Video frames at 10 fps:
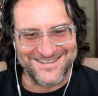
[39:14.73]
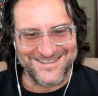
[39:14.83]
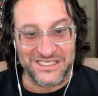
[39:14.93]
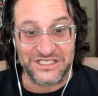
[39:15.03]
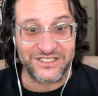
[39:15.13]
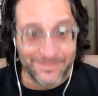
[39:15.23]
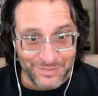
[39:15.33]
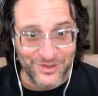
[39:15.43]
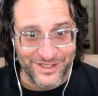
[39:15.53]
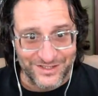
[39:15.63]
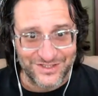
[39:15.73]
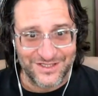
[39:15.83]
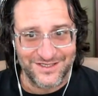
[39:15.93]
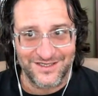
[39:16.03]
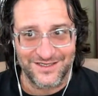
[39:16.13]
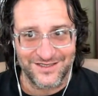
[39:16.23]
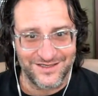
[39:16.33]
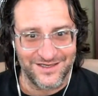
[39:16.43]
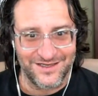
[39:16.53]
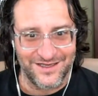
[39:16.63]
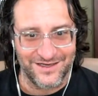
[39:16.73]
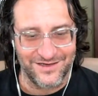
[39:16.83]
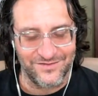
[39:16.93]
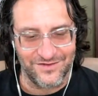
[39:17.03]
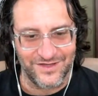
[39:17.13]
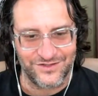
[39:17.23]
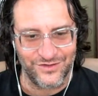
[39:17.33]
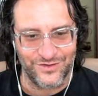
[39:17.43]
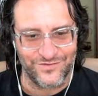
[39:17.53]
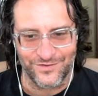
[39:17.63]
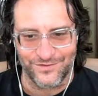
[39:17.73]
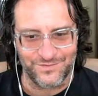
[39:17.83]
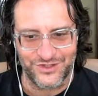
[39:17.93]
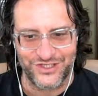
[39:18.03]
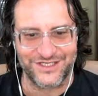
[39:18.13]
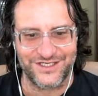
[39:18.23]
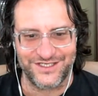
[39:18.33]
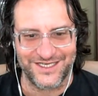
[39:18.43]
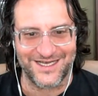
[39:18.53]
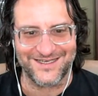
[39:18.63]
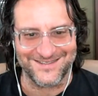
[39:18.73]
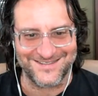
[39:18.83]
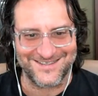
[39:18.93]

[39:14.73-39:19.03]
The simplest, and let's do it for 60 seconds